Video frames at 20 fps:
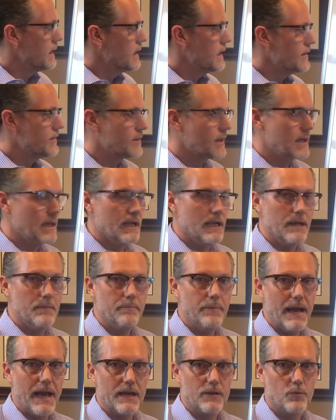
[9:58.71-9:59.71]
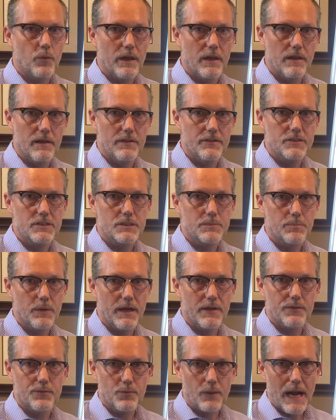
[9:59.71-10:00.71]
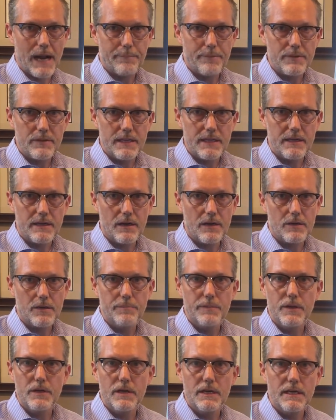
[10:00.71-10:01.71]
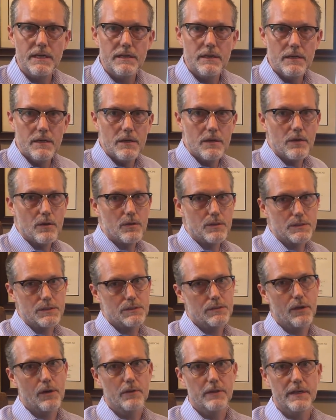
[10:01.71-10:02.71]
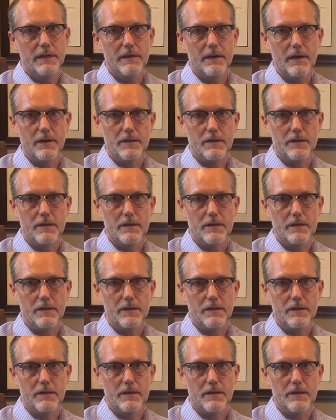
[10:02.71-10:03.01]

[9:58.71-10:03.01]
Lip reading: is going to impact whether this spreads rapidly in our community or slowly in our